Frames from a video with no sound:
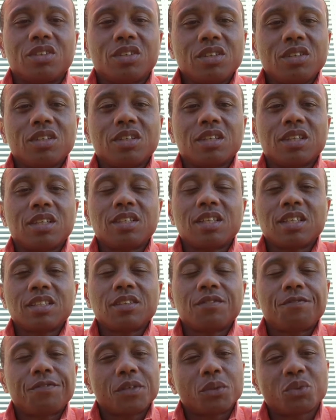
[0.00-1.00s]
good. It
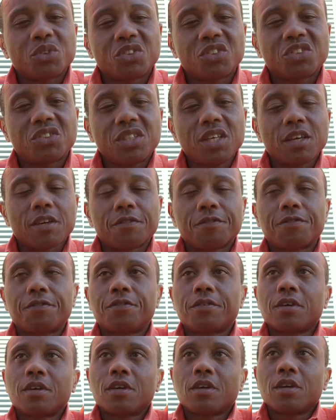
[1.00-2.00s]
doesn't feel
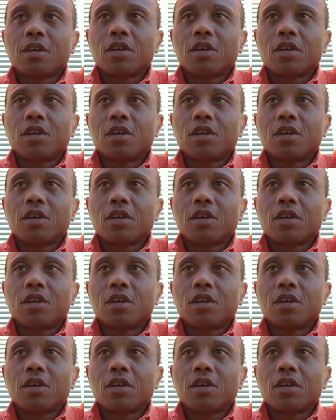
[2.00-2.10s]
stiff